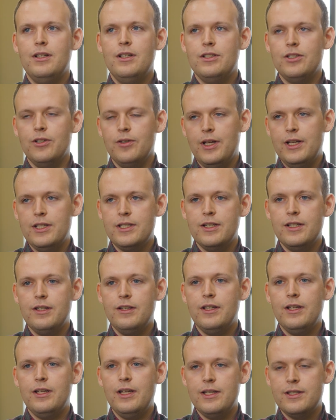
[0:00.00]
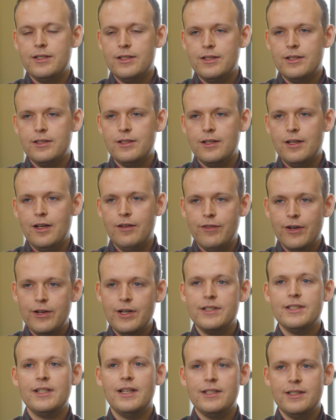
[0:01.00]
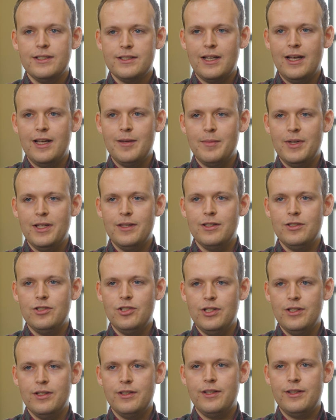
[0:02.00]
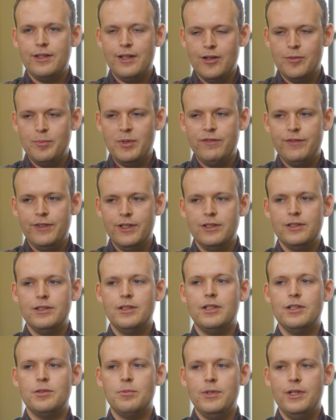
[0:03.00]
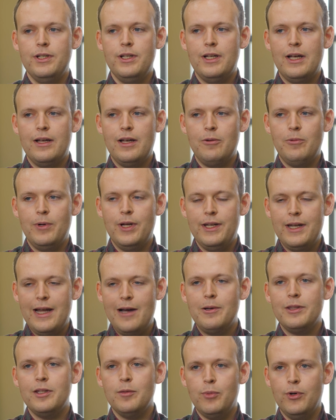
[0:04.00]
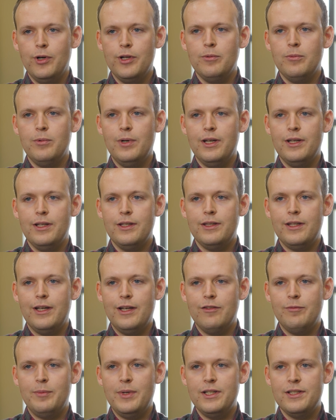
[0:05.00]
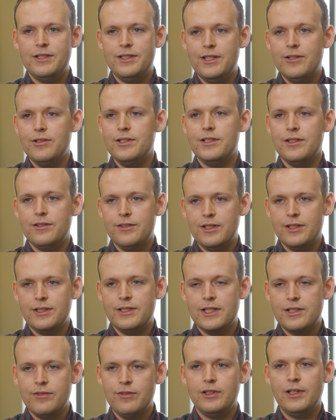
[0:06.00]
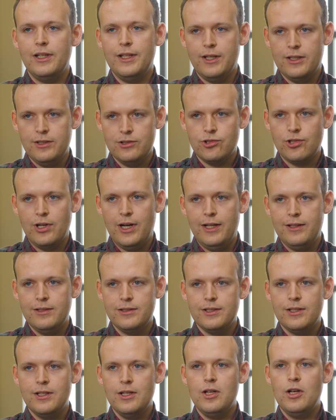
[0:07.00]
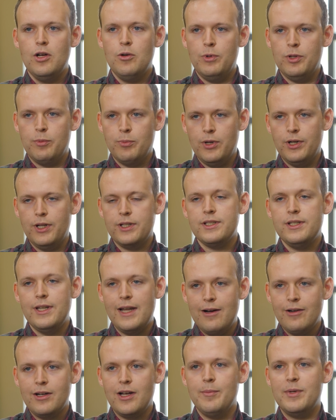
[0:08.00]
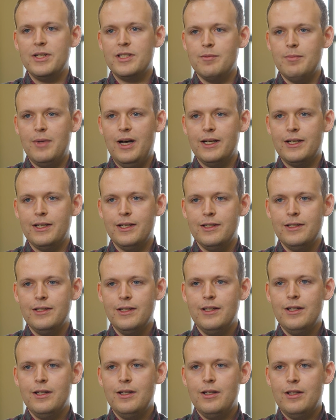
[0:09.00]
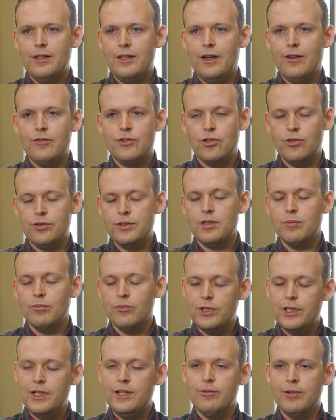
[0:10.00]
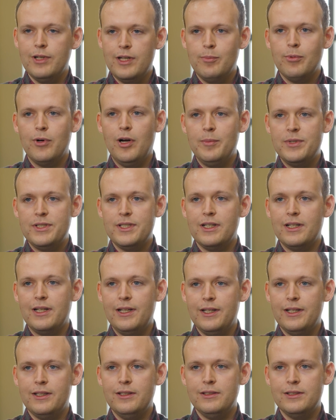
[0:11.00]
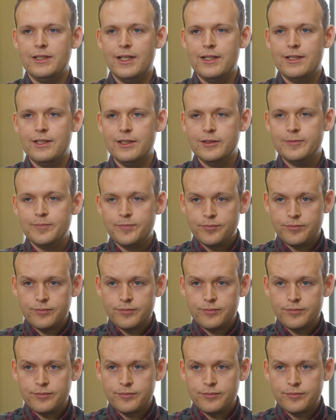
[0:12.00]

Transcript: So it's a very exciting time in the gene therapy field because we are now at the point where there have been a series of successful clinical trials with products now coming to market that have shown some really, really promising clinical data.